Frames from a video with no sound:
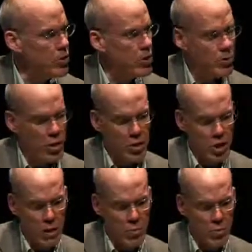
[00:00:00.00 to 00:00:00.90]
And by the
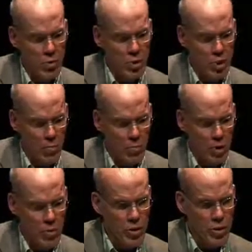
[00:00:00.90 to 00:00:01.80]
time it was done
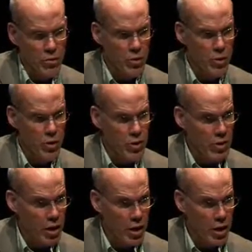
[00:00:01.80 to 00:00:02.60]
melting, it was very clear,